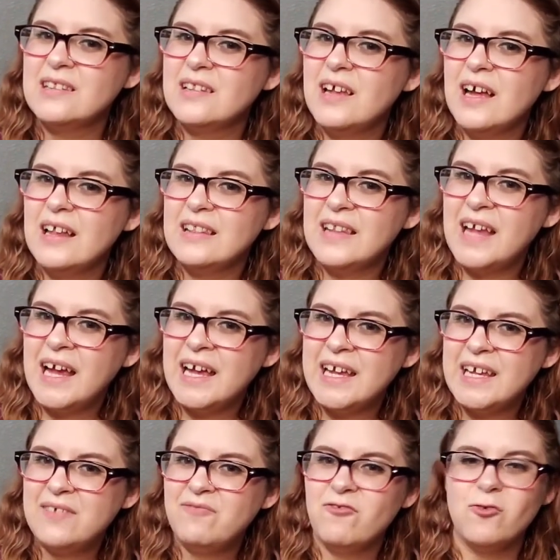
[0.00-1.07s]

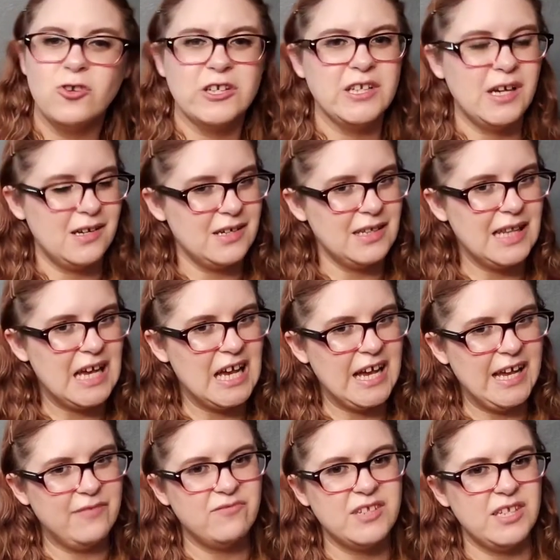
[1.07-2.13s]
alive or not
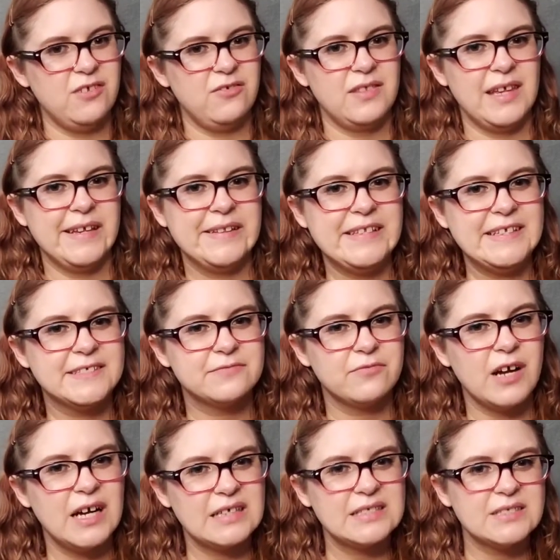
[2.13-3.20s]
alive? Do you think these
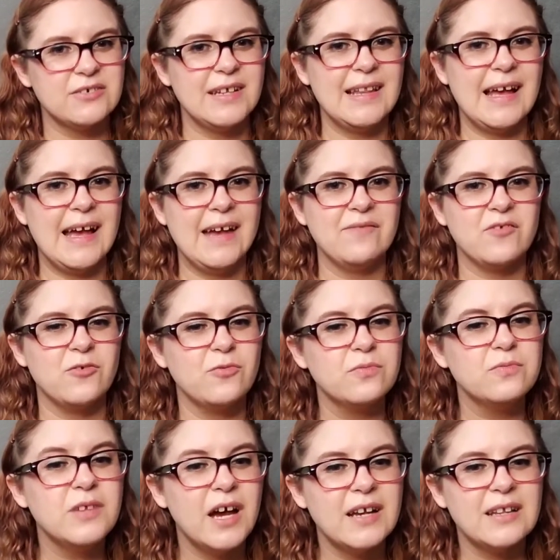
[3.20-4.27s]
rocks are alive or
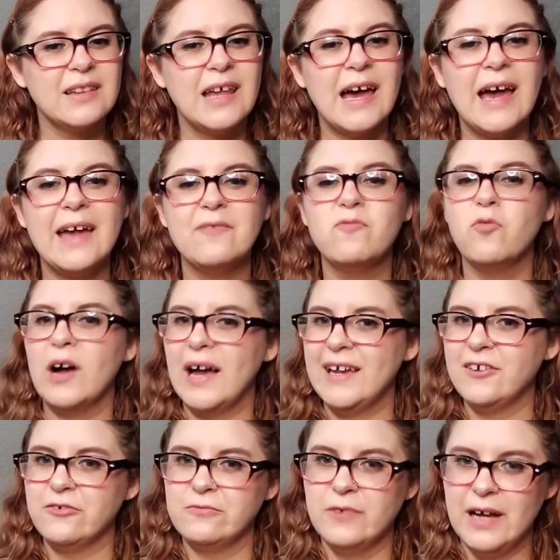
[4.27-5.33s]
not alive? Why
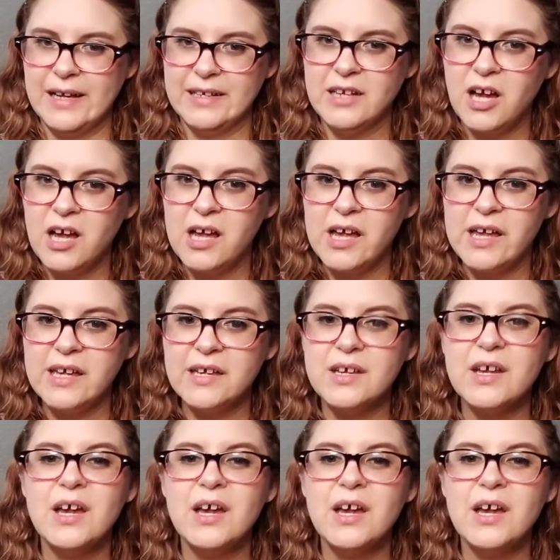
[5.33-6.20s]
or why not?